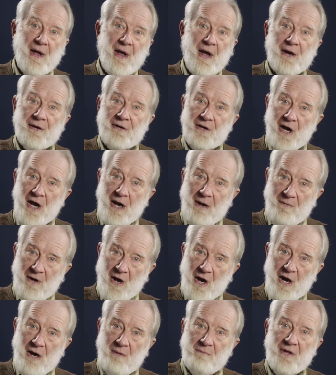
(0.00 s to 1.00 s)
And come
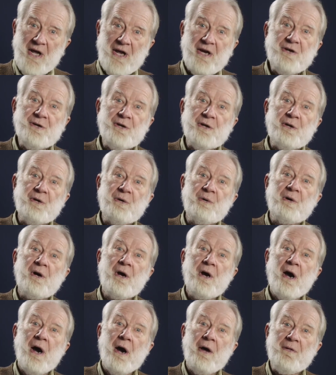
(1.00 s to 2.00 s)
home they do
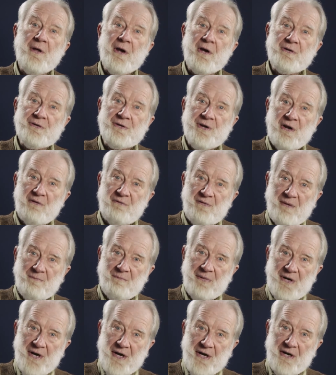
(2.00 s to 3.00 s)
on those
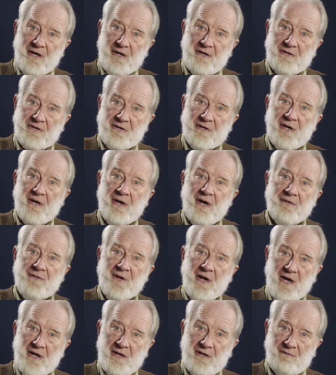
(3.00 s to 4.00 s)
November days at
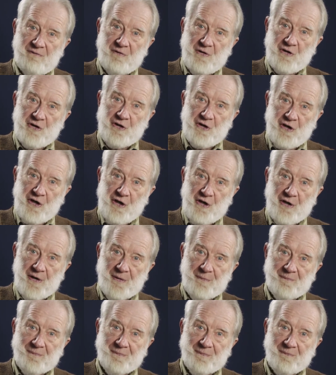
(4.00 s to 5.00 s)
the end of this
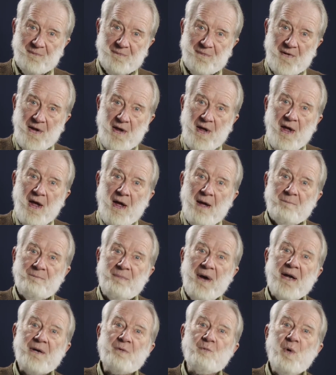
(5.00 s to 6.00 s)
year.
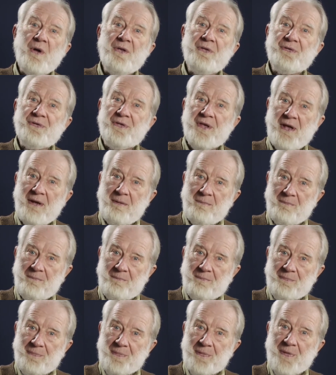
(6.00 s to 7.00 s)
But with
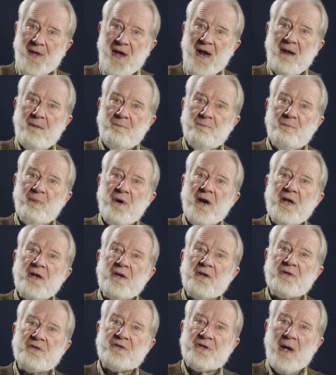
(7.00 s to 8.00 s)
them, they
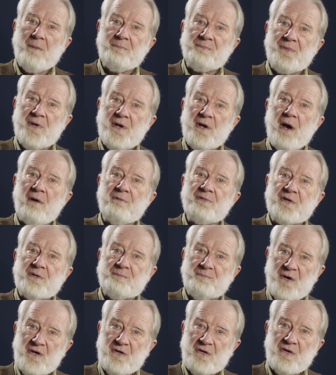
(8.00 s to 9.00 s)
bring something of
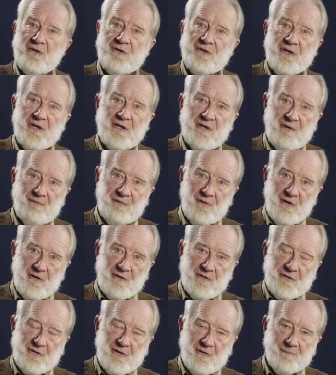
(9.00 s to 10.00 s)
special
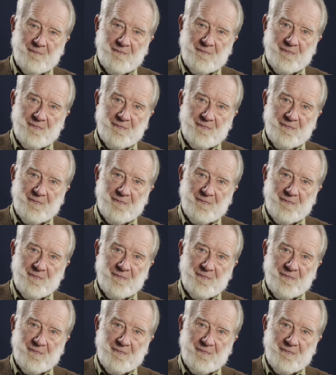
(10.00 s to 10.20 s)
significance.